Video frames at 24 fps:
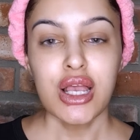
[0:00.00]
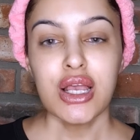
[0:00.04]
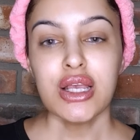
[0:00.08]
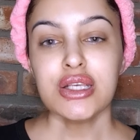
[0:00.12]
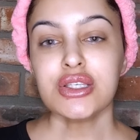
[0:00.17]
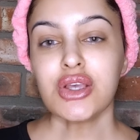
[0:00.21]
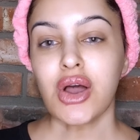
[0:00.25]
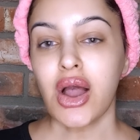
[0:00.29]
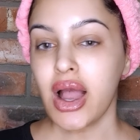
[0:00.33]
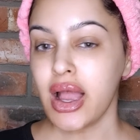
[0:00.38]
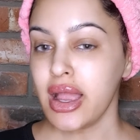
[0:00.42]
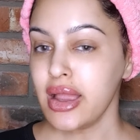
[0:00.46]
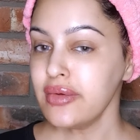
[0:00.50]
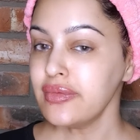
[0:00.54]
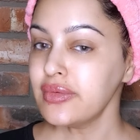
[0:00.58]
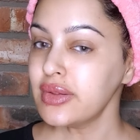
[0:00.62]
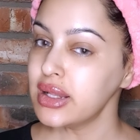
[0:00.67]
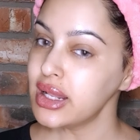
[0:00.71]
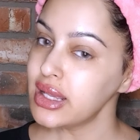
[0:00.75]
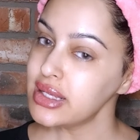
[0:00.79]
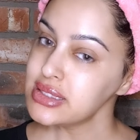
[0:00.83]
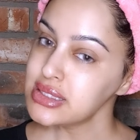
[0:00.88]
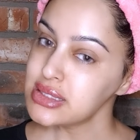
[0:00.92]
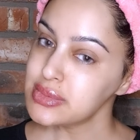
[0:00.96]
So I have
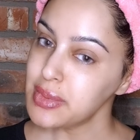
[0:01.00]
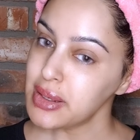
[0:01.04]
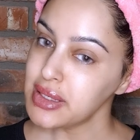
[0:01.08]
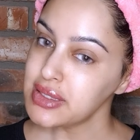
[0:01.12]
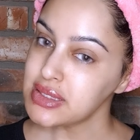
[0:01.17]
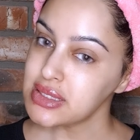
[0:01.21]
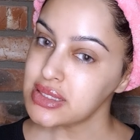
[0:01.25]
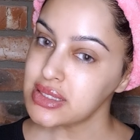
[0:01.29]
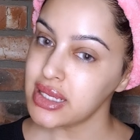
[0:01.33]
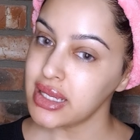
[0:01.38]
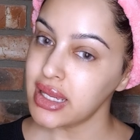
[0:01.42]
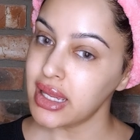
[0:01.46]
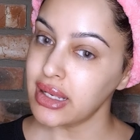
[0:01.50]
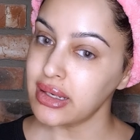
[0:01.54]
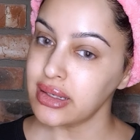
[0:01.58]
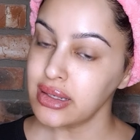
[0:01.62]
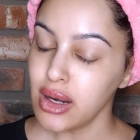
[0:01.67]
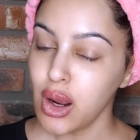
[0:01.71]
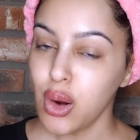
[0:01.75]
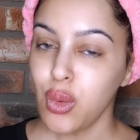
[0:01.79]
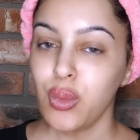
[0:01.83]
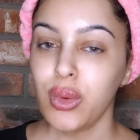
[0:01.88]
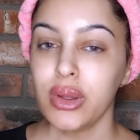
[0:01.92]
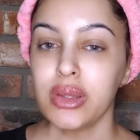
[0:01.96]
cleansed my skin
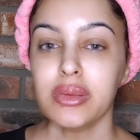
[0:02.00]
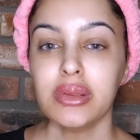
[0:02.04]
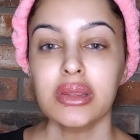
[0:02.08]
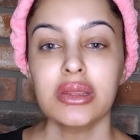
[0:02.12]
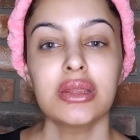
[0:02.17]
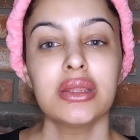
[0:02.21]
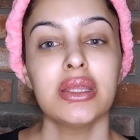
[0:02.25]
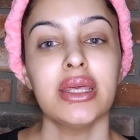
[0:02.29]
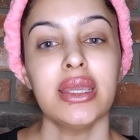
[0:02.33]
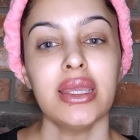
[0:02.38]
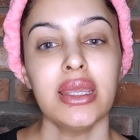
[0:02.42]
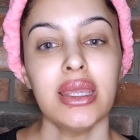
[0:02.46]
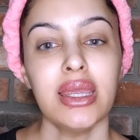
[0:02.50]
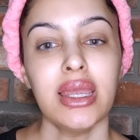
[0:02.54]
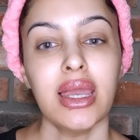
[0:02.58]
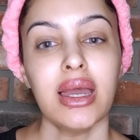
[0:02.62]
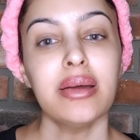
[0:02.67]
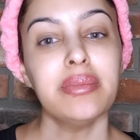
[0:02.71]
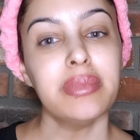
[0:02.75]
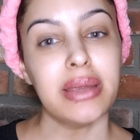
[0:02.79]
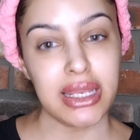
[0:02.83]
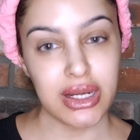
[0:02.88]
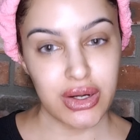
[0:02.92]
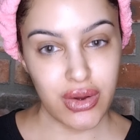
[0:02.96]
with the
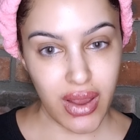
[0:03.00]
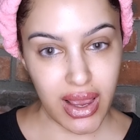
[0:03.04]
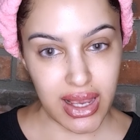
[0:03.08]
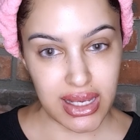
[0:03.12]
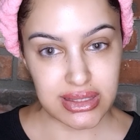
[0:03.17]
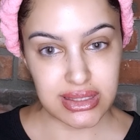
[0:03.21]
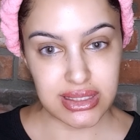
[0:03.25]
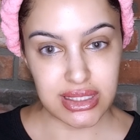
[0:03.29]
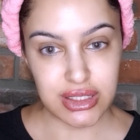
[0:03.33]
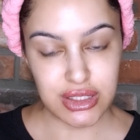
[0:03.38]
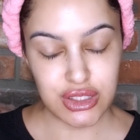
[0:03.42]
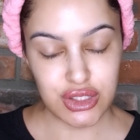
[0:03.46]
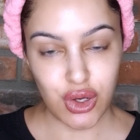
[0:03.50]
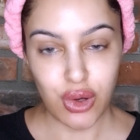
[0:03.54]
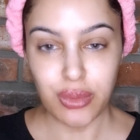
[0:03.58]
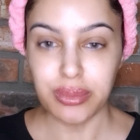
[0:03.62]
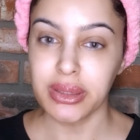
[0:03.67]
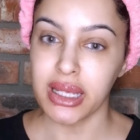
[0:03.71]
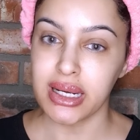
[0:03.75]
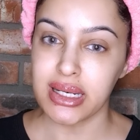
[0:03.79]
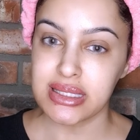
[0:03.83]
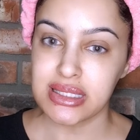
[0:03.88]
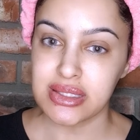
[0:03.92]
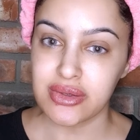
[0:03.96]
amino acid soap.
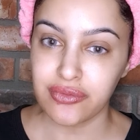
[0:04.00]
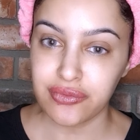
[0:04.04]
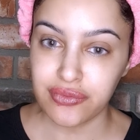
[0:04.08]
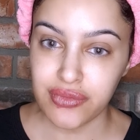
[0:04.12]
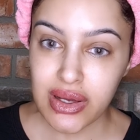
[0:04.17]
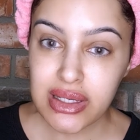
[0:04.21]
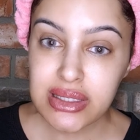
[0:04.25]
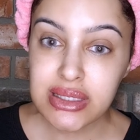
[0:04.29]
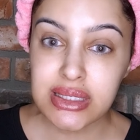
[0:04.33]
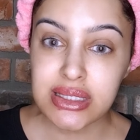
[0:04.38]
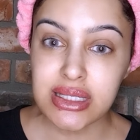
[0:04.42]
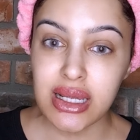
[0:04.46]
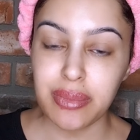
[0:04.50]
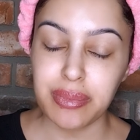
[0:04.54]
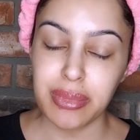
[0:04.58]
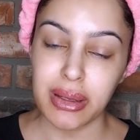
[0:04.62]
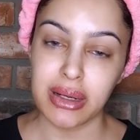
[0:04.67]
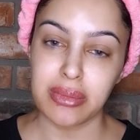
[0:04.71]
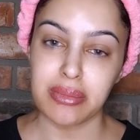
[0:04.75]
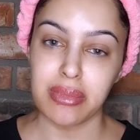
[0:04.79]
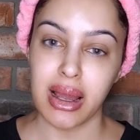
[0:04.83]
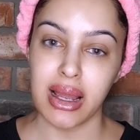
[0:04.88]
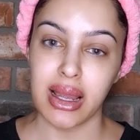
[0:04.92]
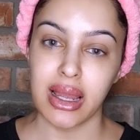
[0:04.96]
That is the first step
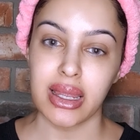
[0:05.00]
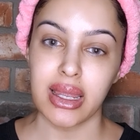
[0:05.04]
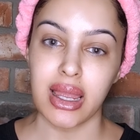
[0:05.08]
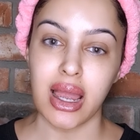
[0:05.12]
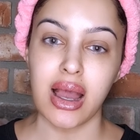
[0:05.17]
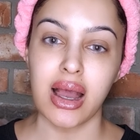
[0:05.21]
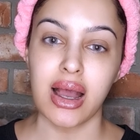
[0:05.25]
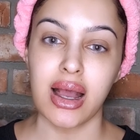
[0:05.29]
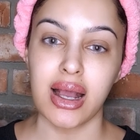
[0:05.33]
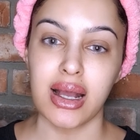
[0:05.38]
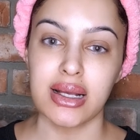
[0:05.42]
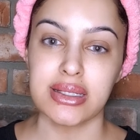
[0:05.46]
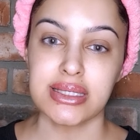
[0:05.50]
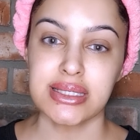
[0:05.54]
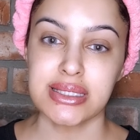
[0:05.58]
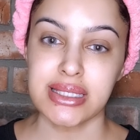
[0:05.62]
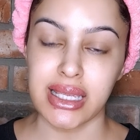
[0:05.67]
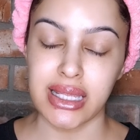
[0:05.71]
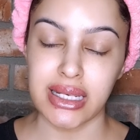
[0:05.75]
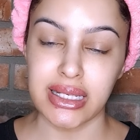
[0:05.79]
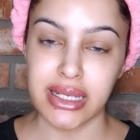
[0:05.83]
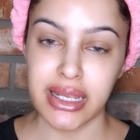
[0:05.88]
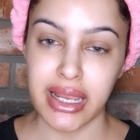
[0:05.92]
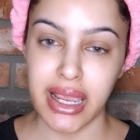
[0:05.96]
in my
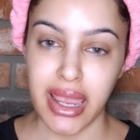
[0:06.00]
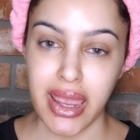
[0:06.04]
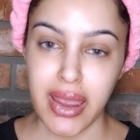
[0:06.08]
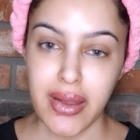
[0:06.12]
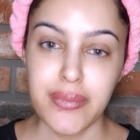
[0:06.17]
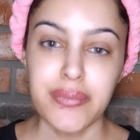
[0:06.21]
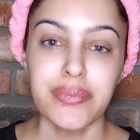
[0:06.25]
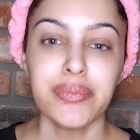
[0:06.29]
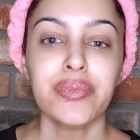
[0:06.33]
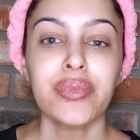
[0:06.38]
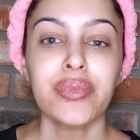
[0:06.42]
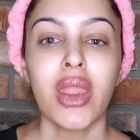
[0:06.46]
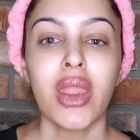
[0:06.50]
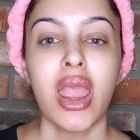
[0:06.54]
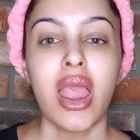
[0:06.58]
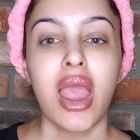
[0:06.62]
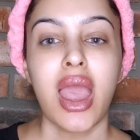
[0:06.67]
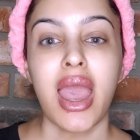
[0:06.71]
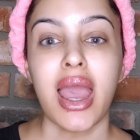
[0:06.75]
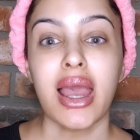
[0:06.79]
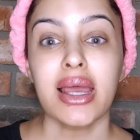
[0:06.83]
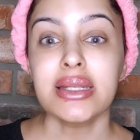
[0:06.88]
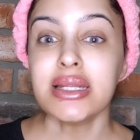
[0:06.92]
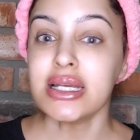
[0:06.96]
skincare,
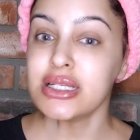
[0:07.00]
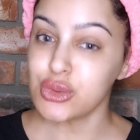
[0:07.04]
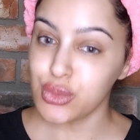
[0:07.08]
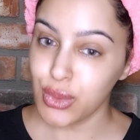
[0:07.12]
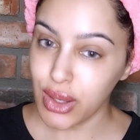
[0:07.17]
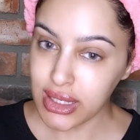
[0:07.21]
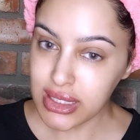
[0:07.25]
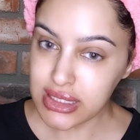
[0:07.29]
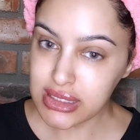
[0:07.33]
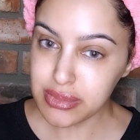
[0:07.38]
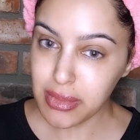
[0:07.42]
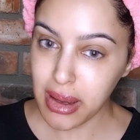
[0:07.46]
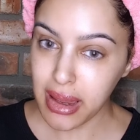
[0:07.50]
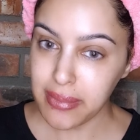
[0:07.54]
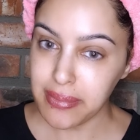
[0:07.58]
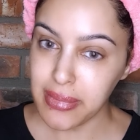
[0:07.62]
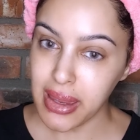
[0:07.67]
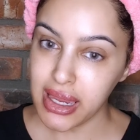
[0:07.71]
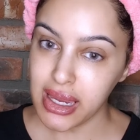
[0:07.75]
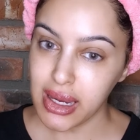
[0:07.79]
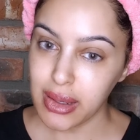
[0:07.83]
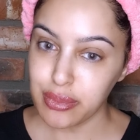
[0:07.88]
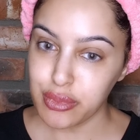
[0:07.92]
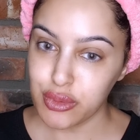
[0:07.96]
and as well as my
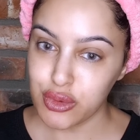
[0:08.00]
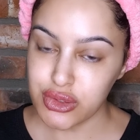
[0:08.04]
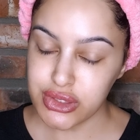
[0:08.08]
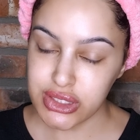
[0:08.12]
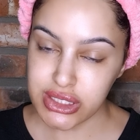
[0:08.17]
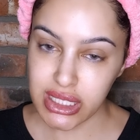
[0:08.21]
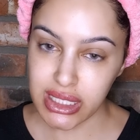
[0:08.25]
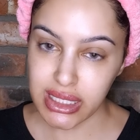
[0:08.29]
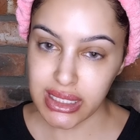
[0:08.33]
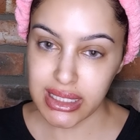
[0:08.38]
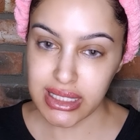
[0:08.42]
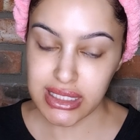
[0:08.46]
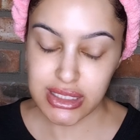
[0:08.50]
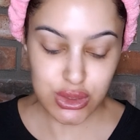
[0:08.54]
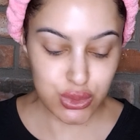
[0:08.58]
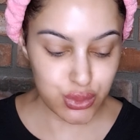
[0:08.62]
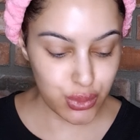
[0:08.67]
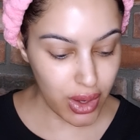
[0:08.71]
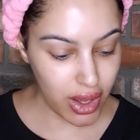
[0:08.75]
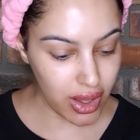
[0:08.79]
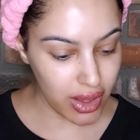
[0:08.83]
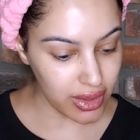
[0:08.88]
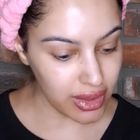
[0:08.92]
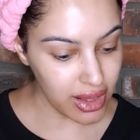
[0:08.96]
makeup routine as
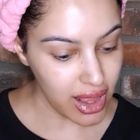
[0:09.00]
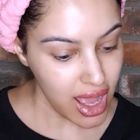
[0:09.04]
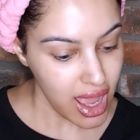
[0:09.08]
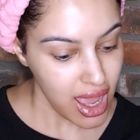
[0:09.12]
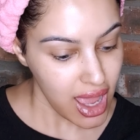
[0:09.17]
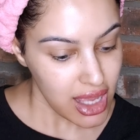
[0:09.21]
well.